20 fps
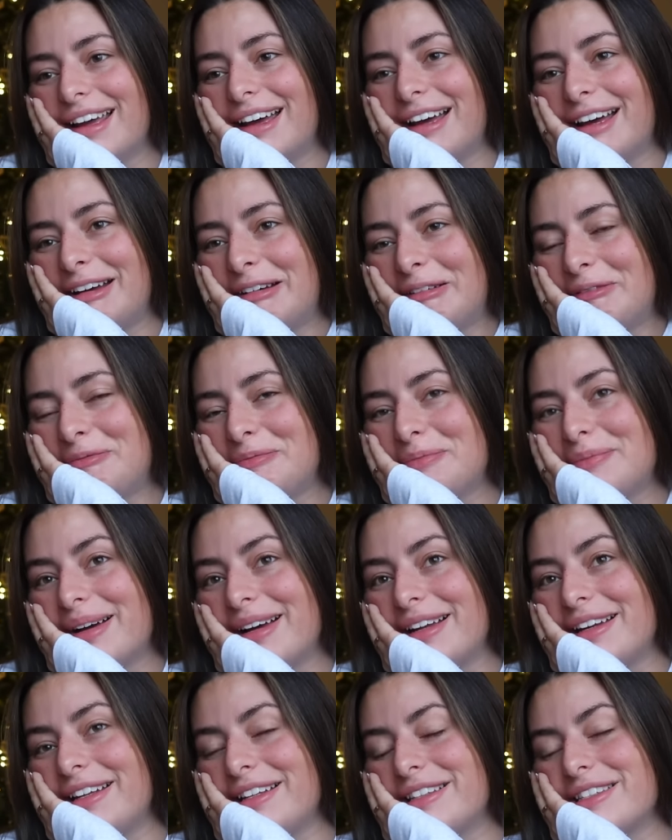Um,
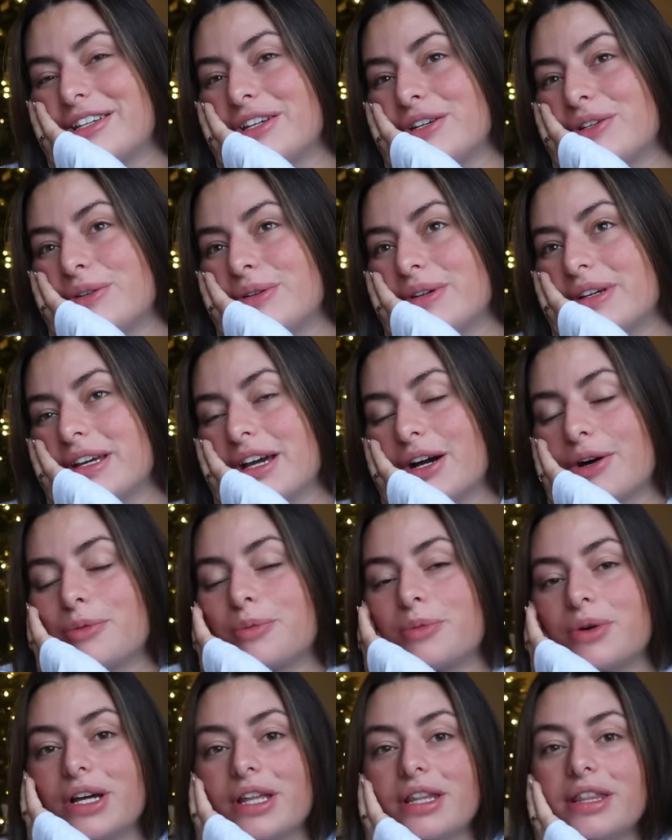I need to get
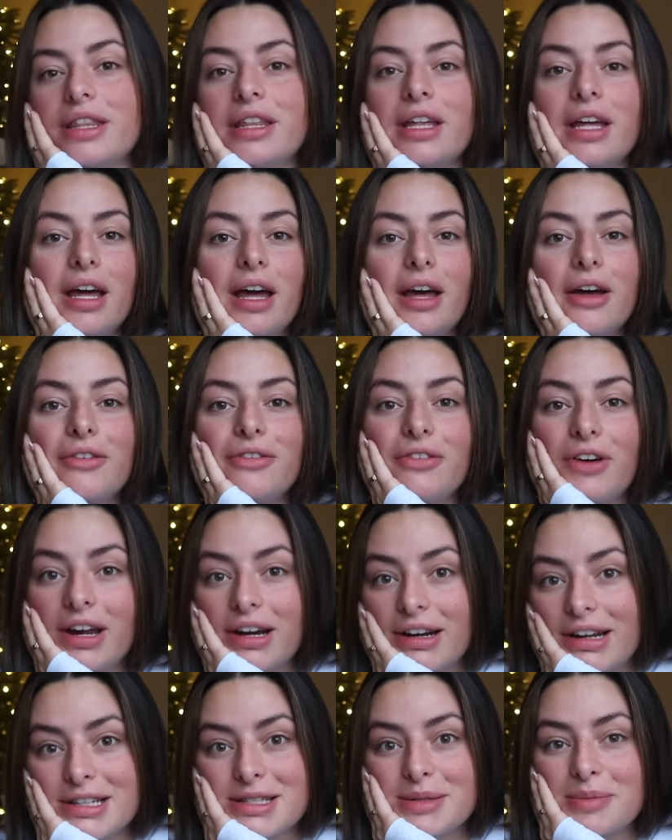on with
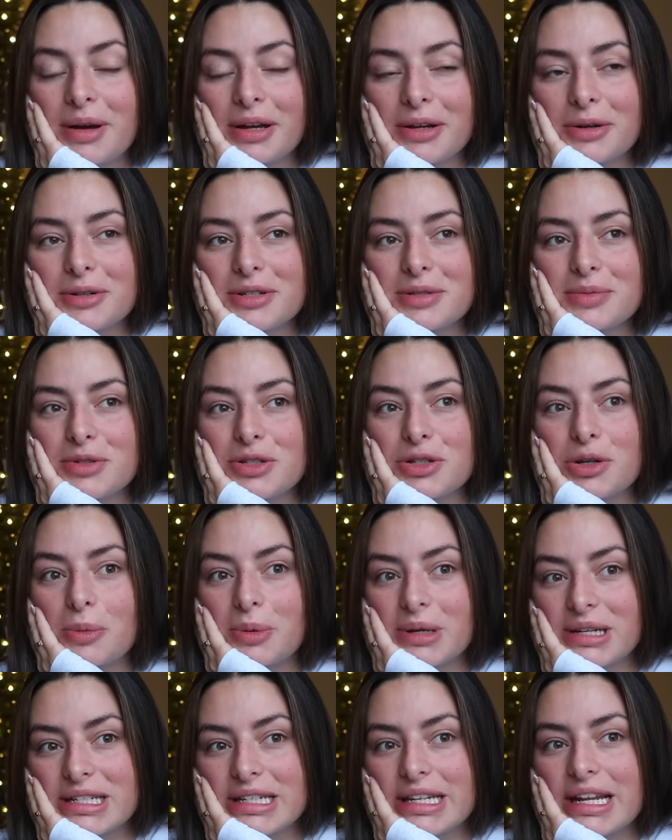finalising my Christmas
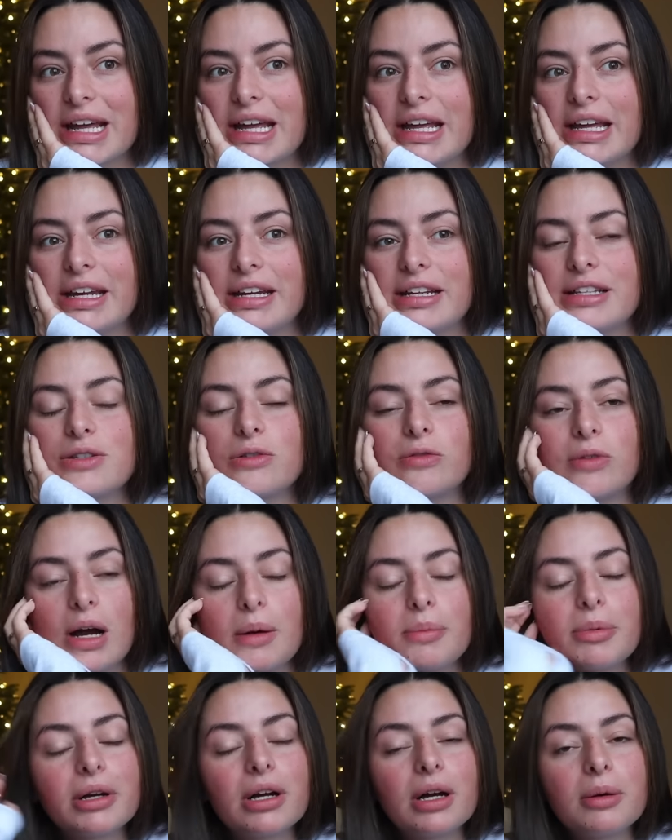shopping today. I need to
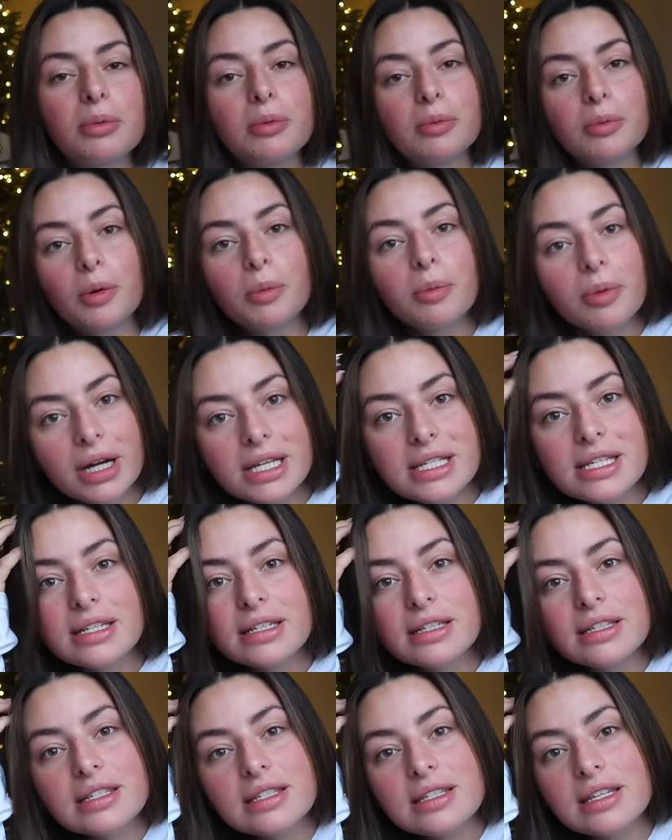wrap a couple more
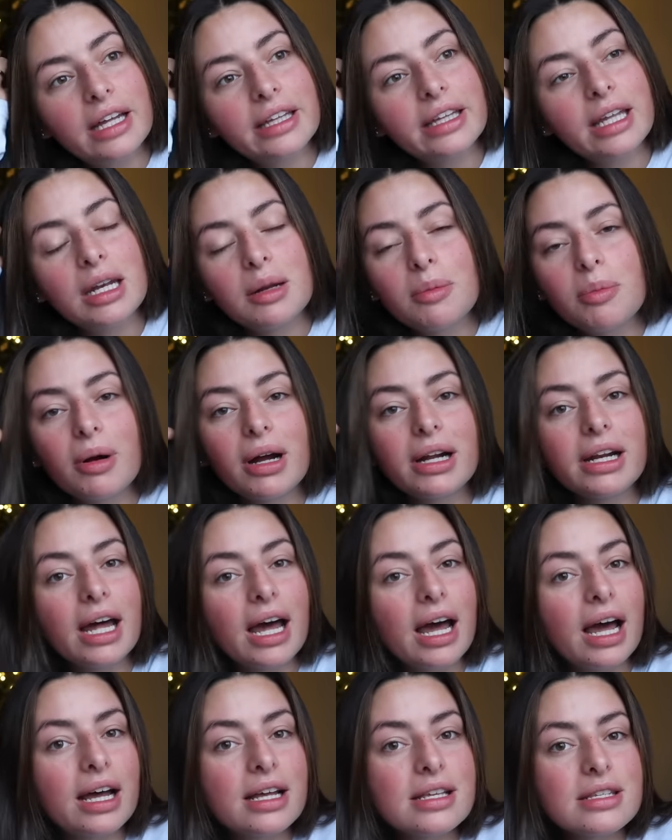presents. And then Brad
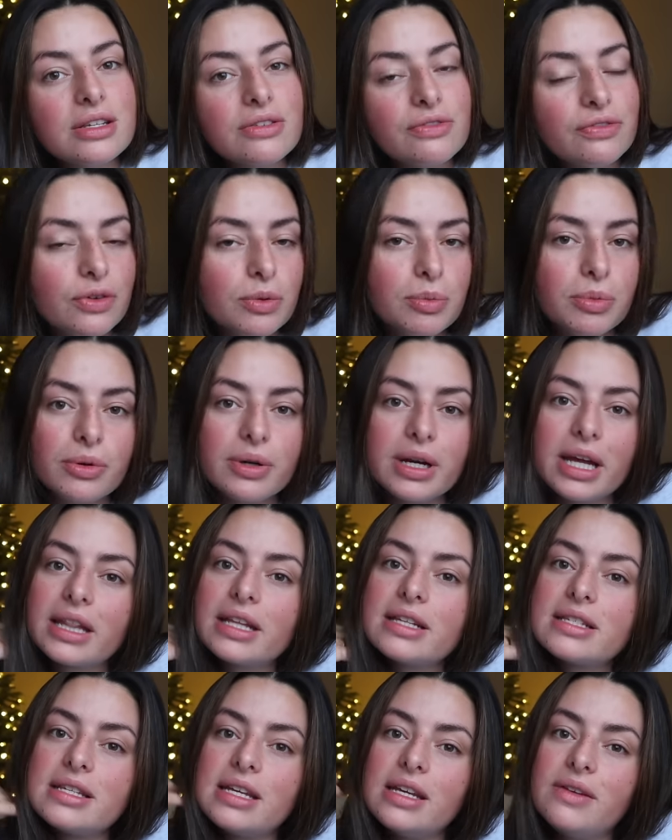has football again
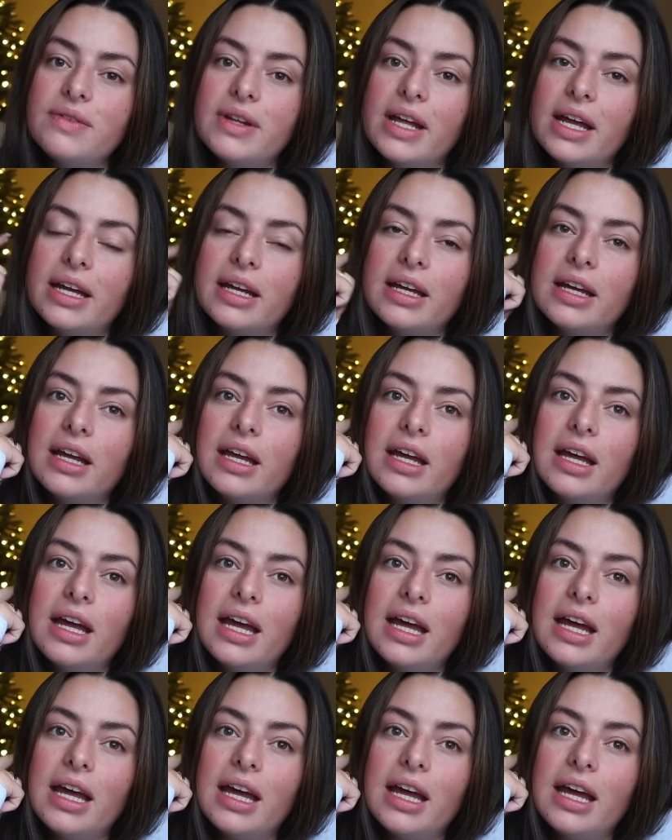this evening.